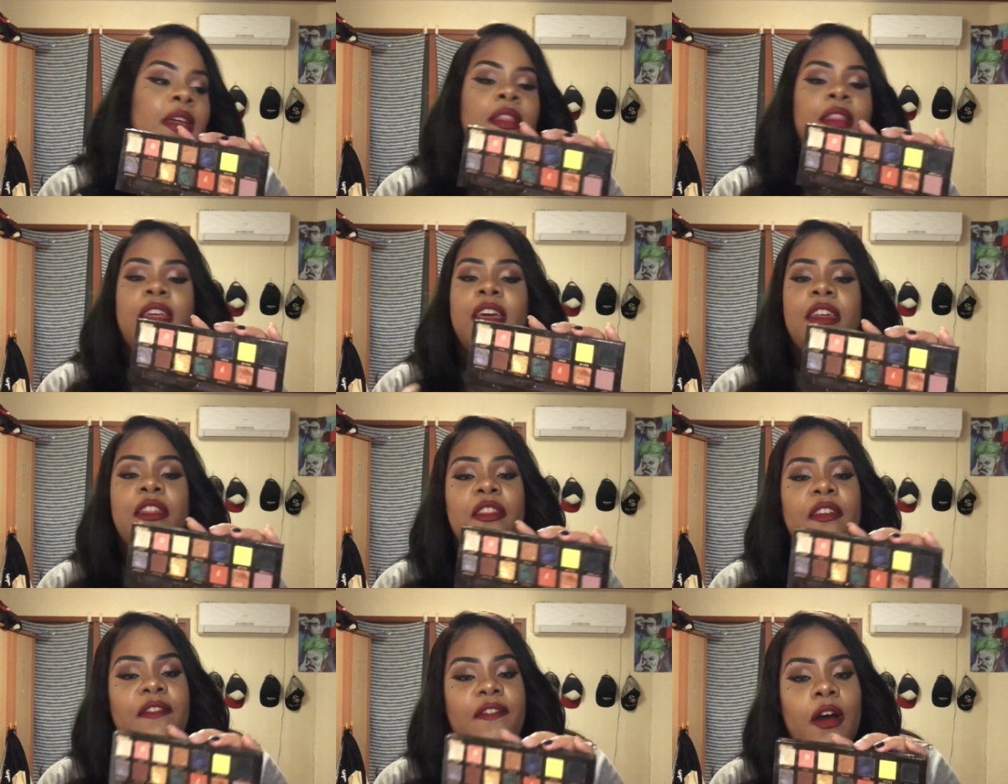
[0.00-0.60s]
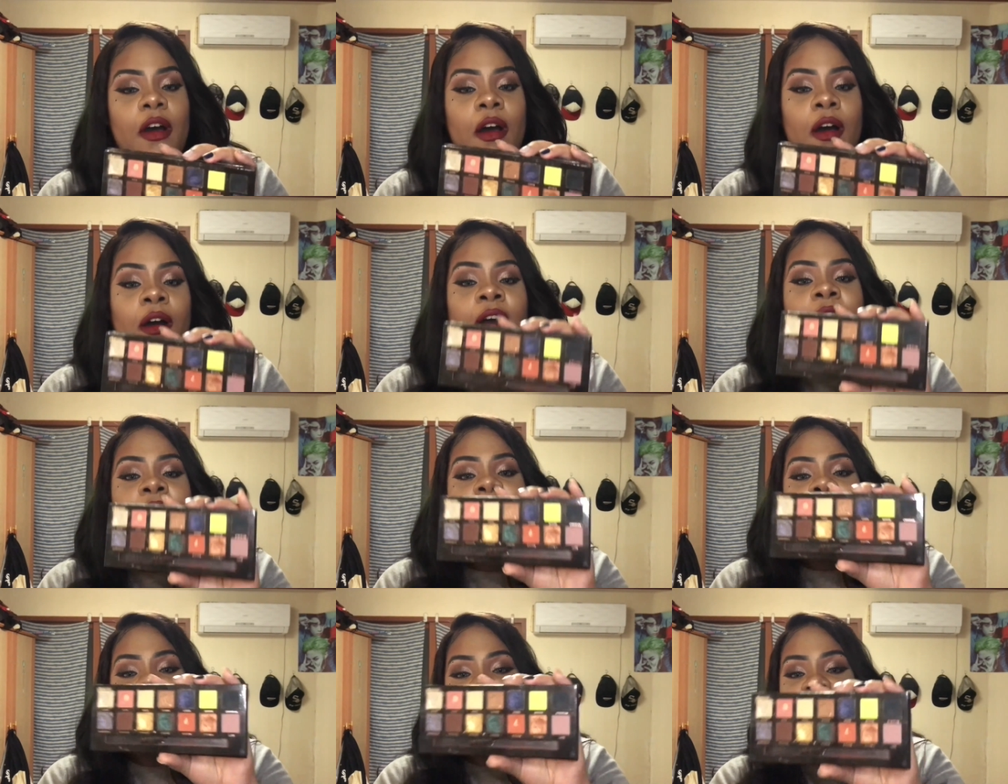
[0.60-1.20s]
Then in the fall,
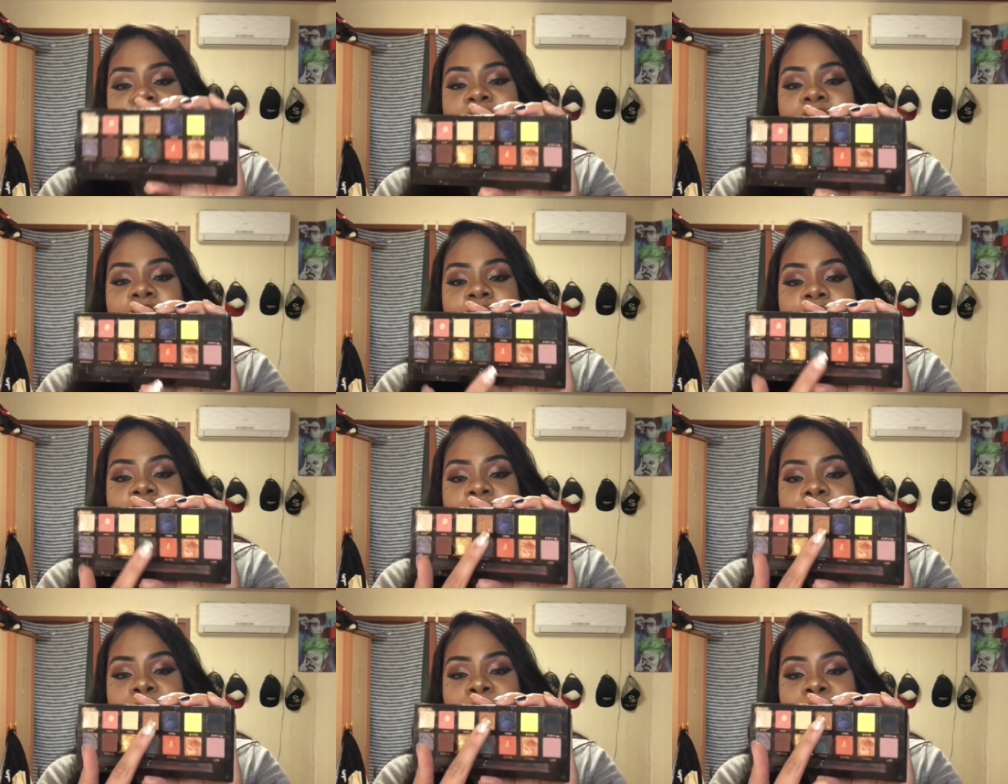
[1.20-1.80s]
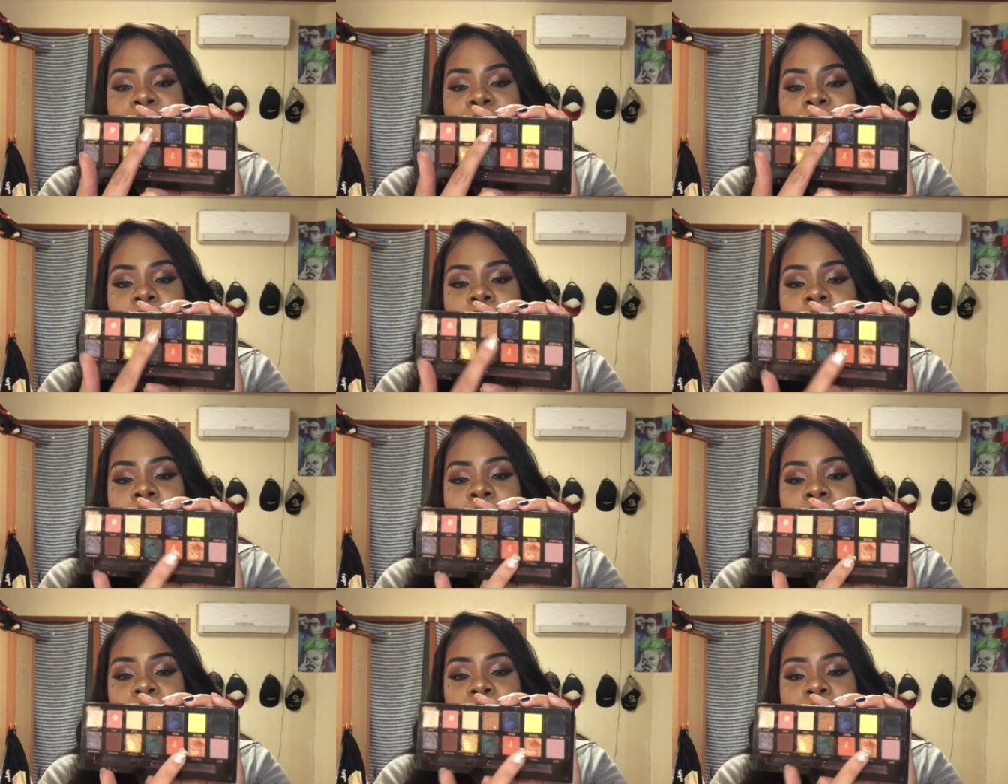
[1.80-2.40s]
I definitely used
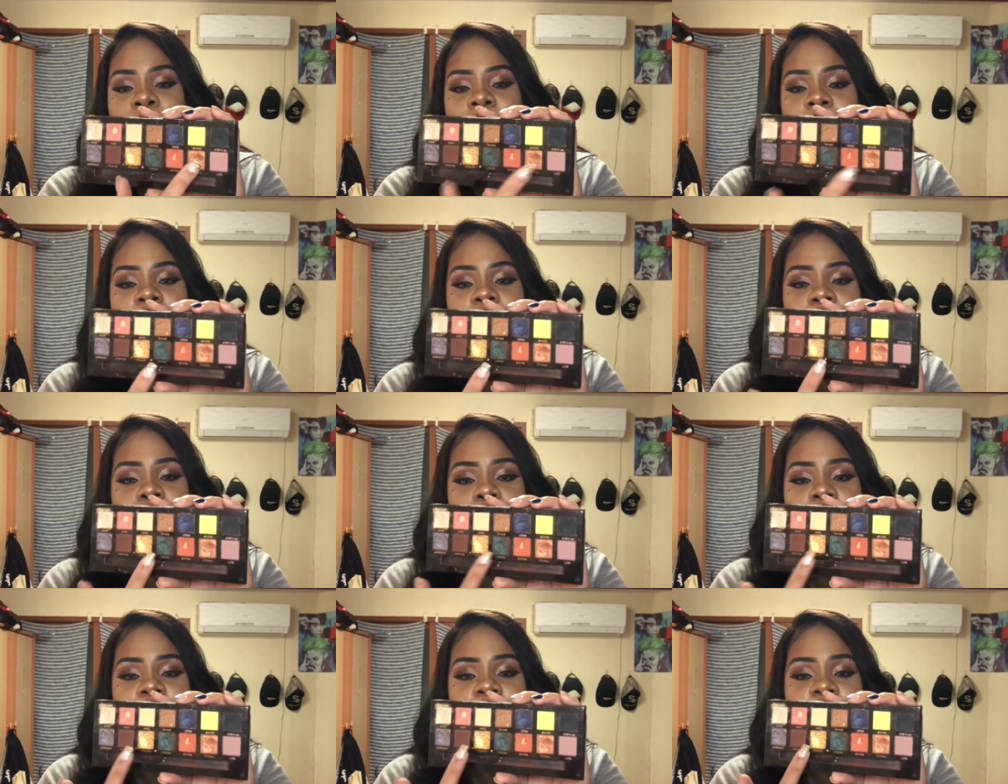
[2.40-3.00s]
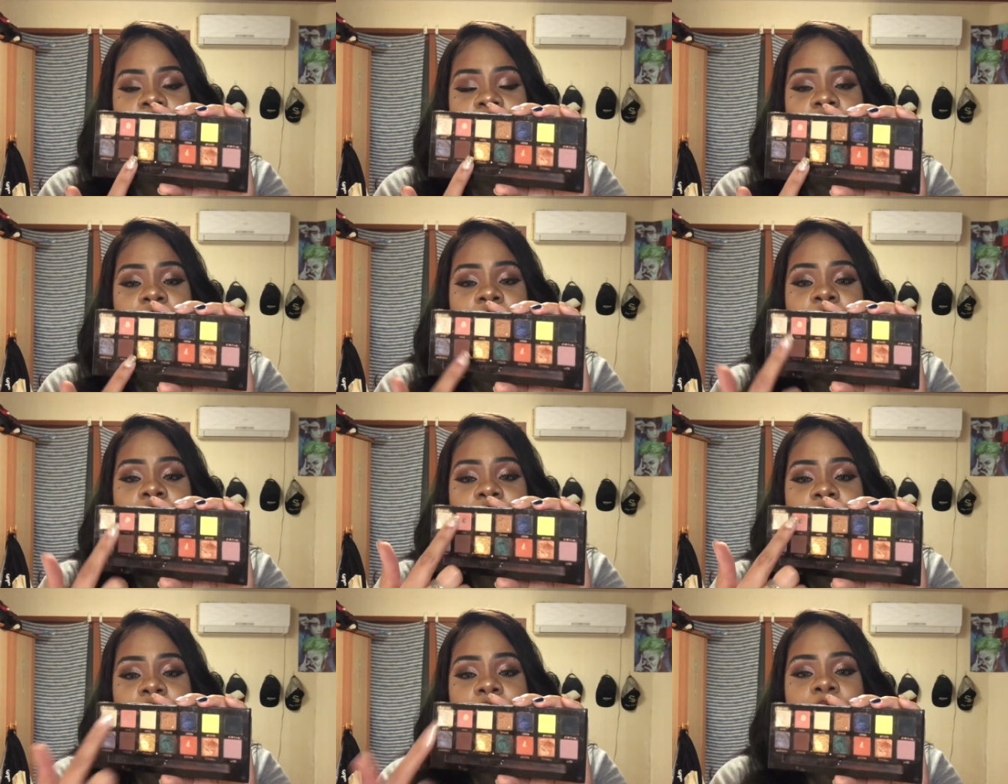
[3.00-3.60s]
1, 2, 3, 4, 5,
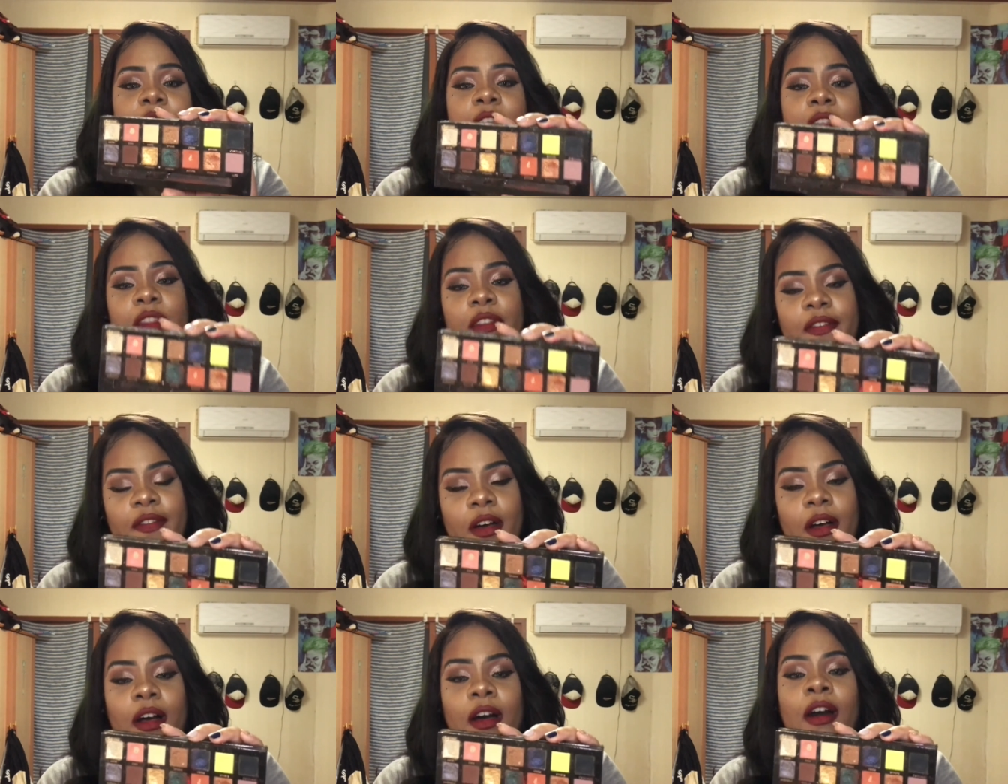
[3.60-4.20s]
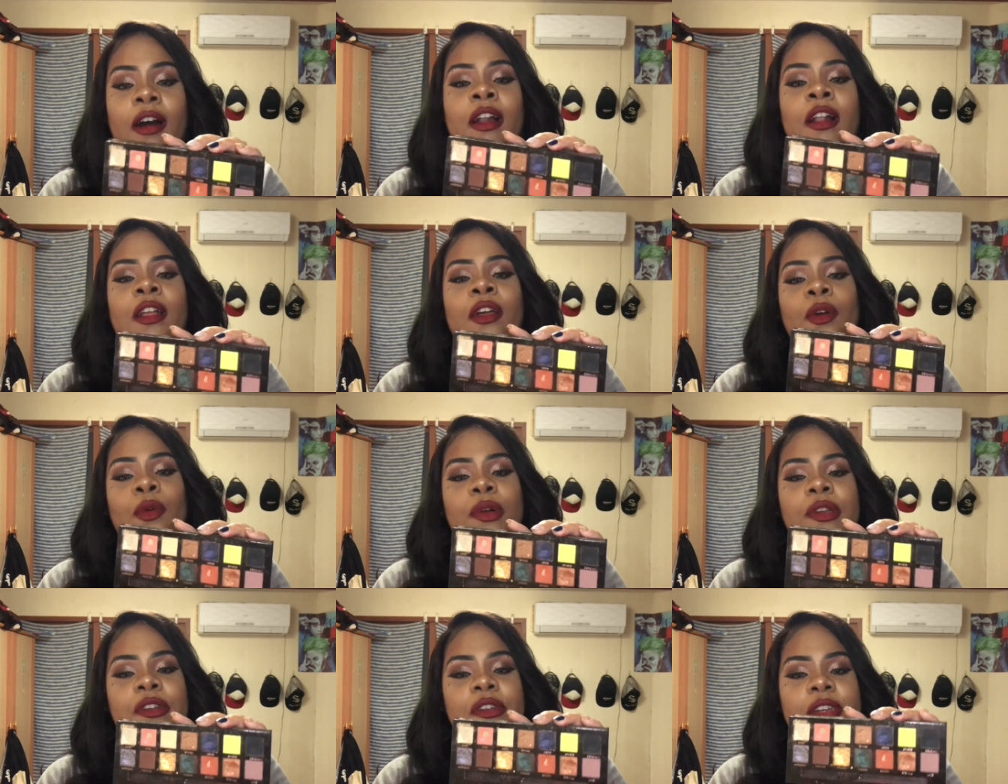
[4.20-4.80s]
and 6 in the fall.
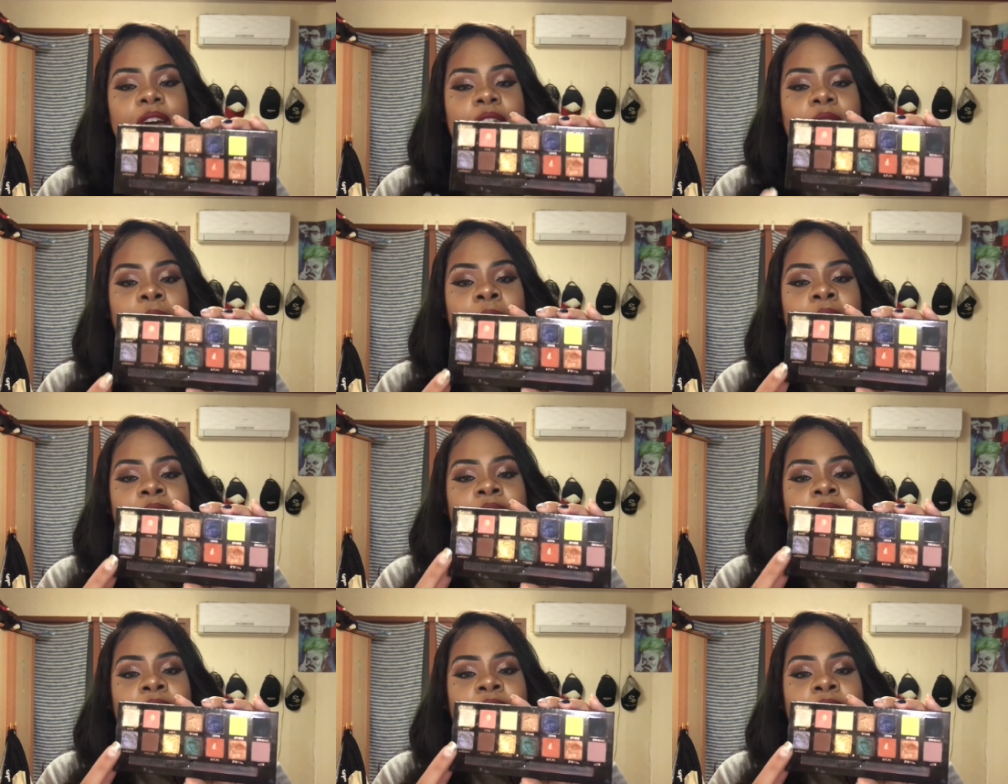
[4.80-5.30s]
Wintertime,